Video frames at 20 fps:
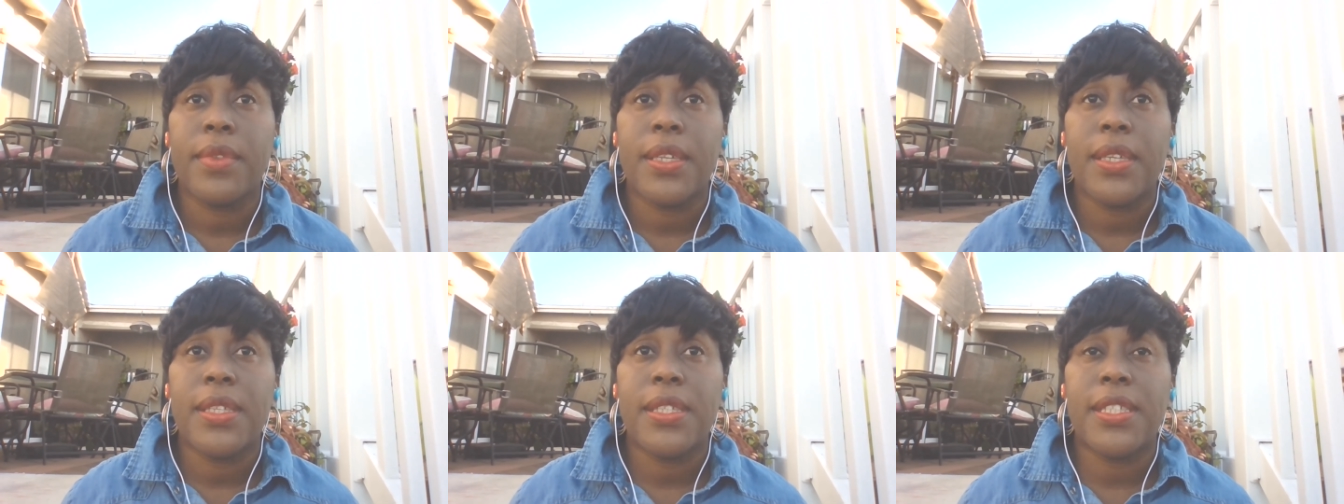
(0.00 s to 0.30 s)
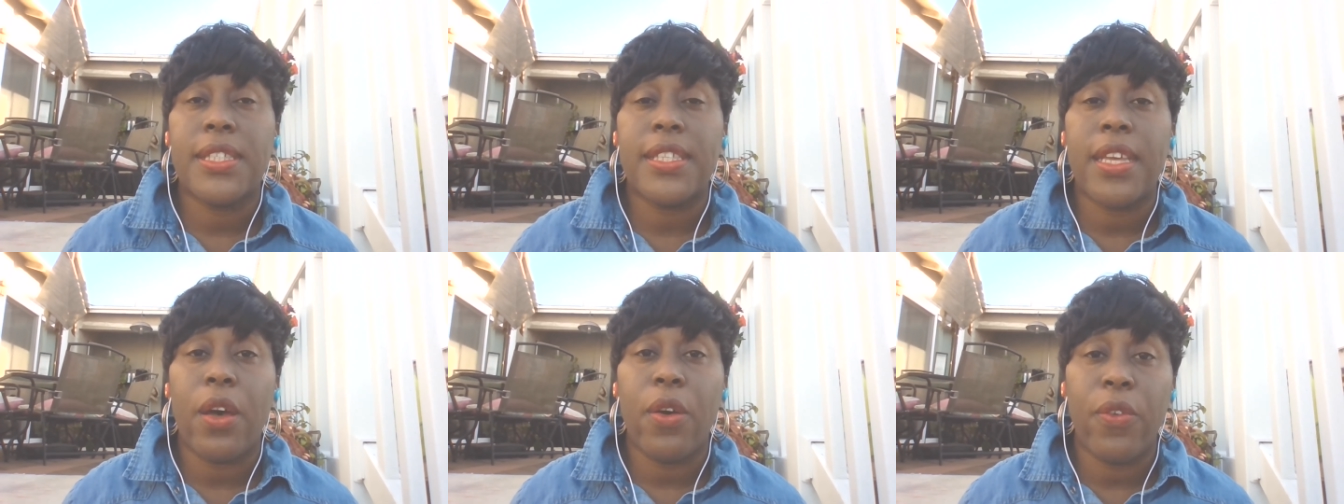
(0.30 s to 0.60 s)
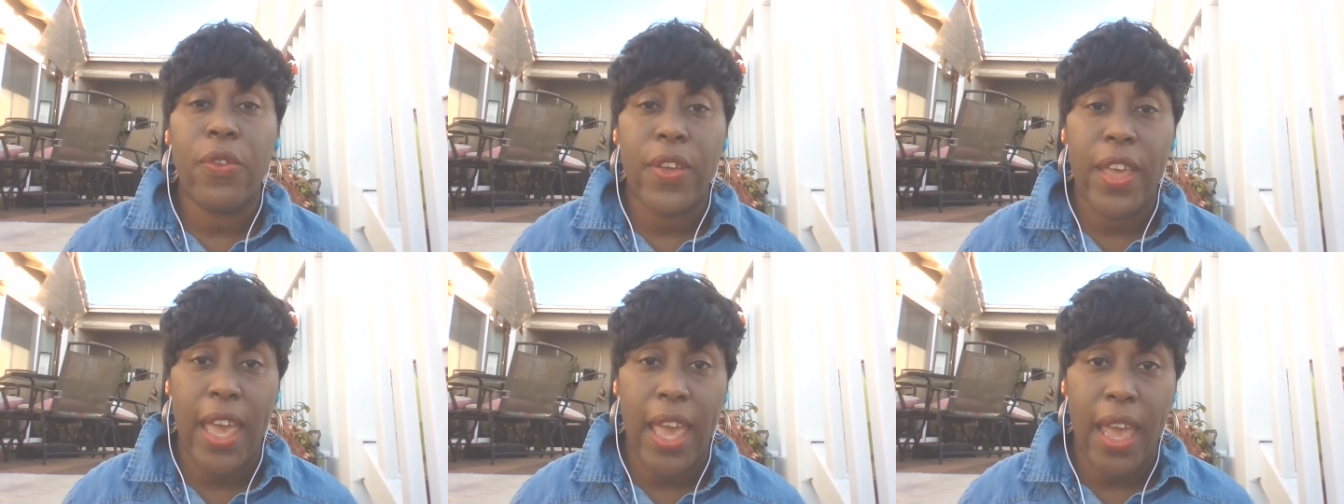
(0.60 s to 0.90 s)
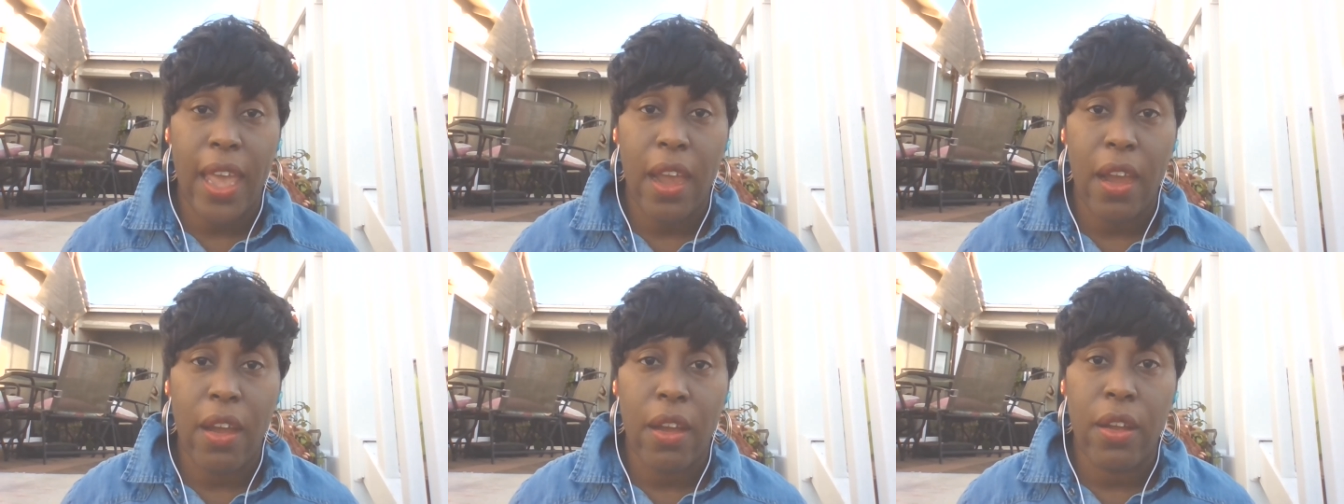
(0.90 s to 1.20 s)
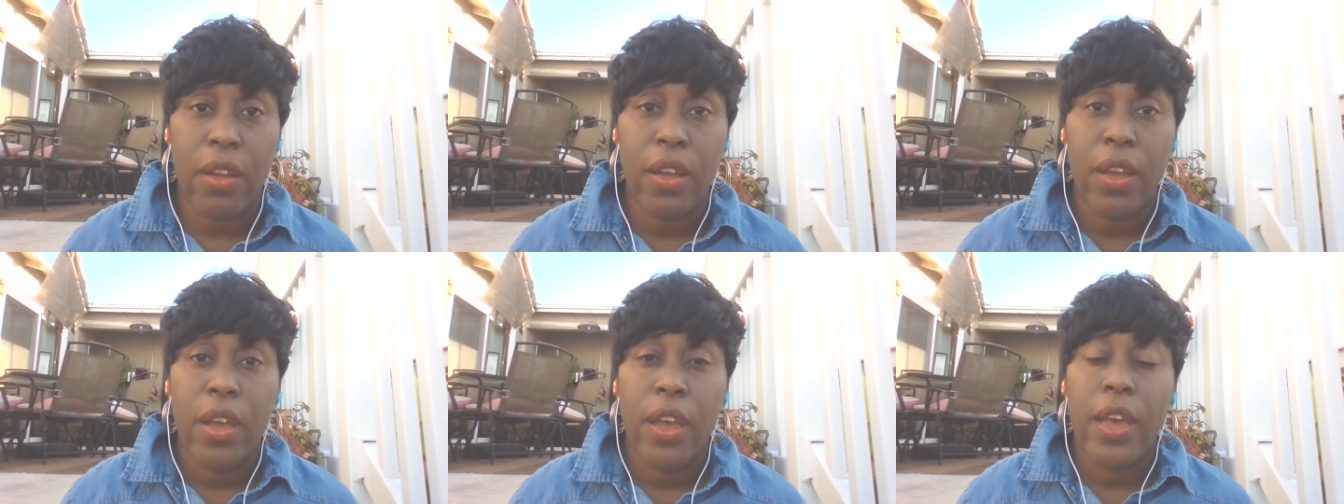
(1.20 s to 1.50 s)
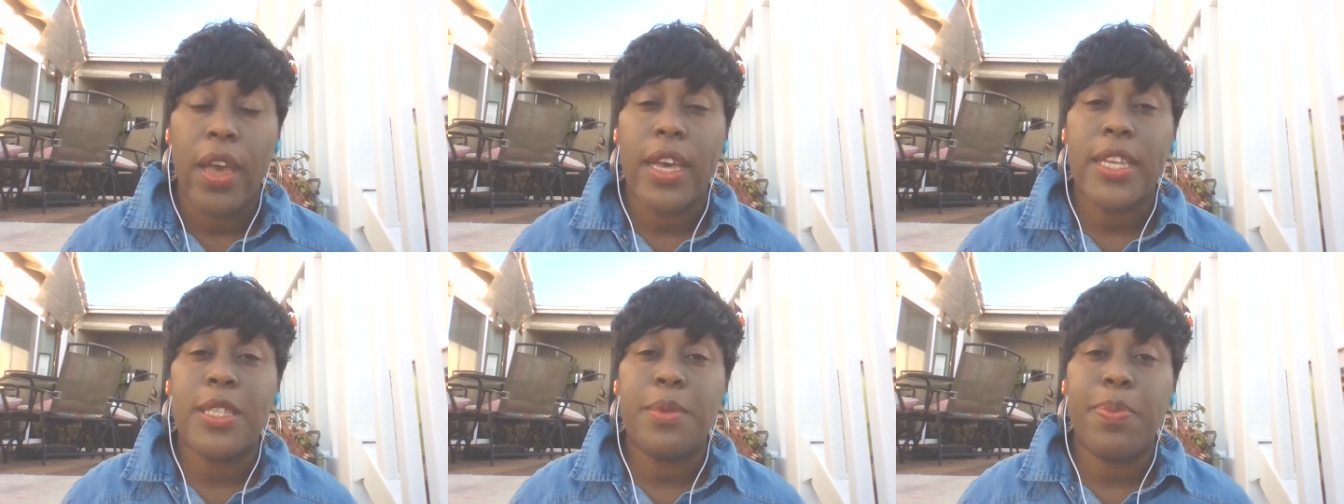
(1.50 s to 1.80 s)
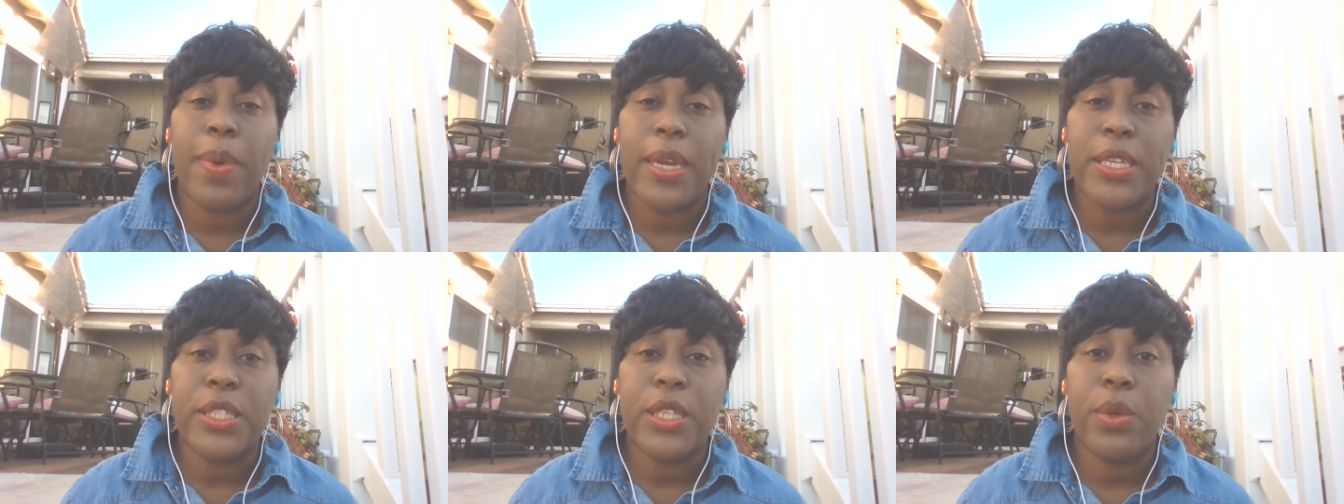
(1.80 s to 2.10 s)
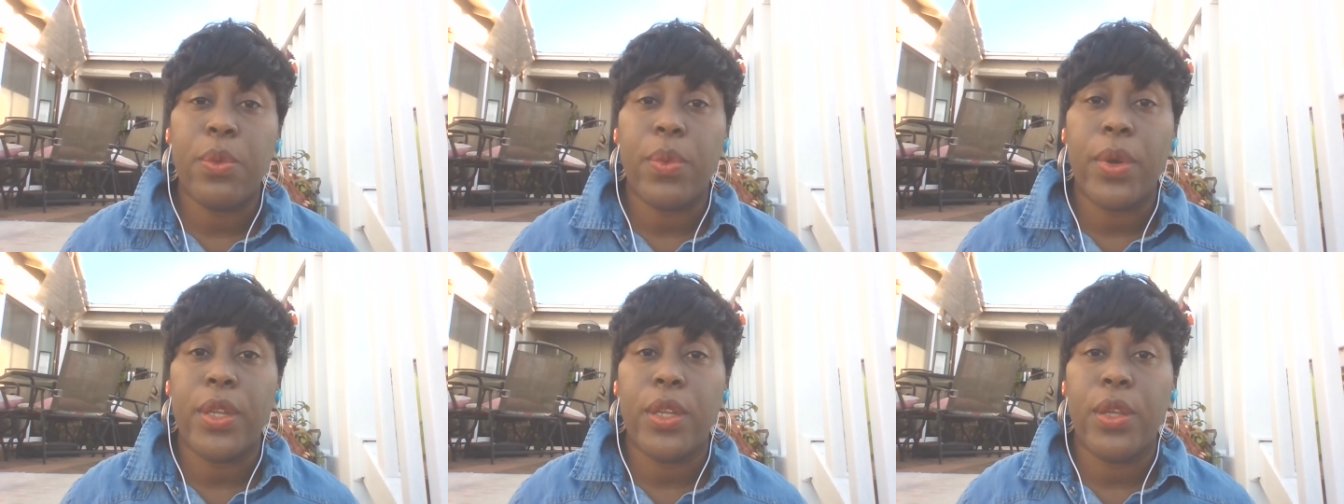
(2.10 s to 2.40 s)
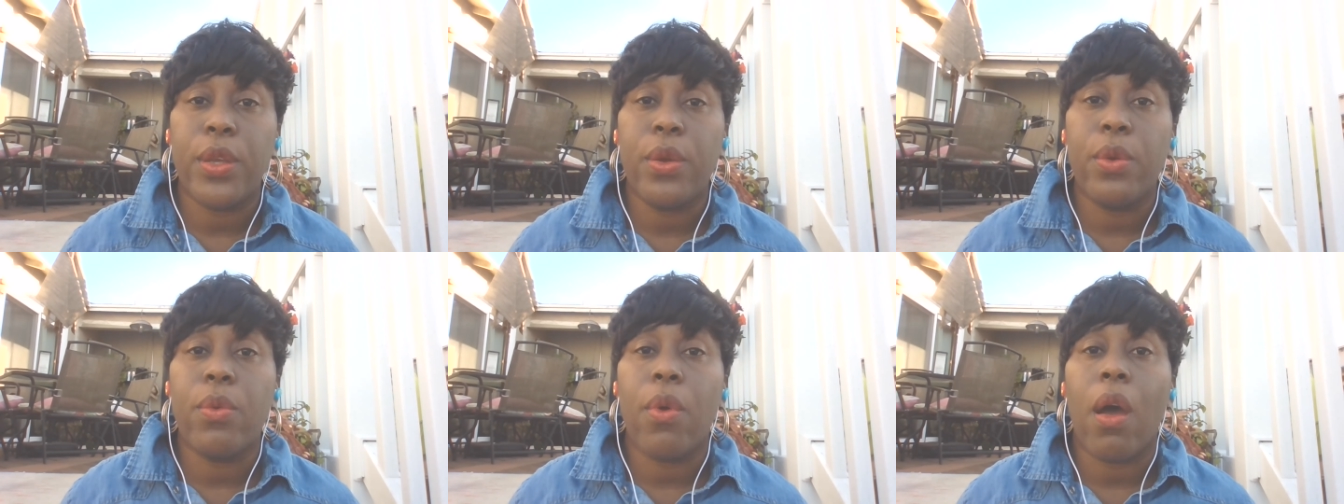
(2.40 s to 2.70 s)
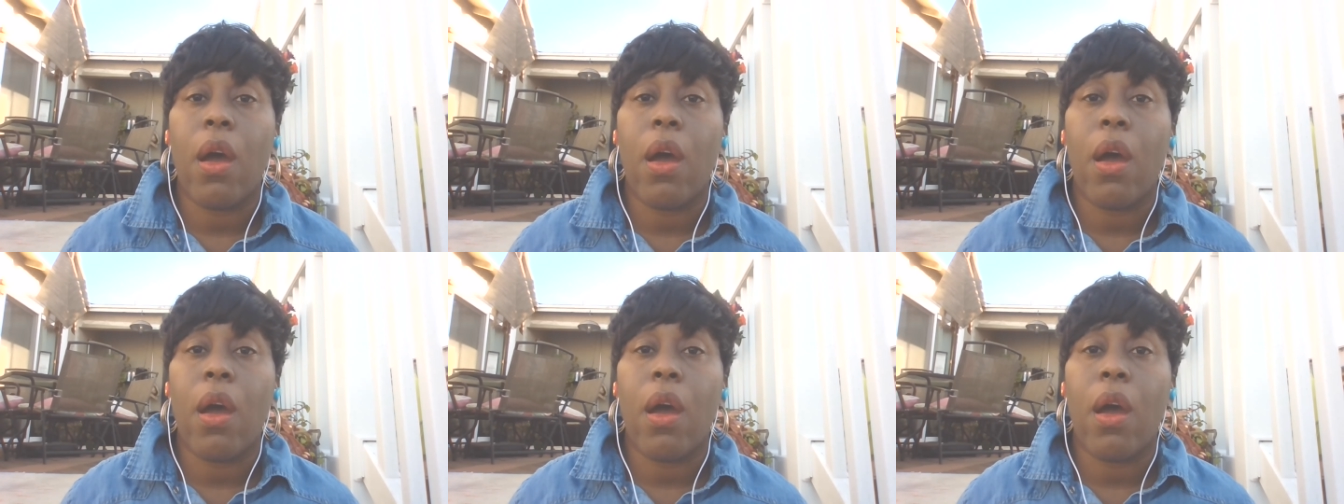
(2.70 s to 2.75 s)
self-care, especially when you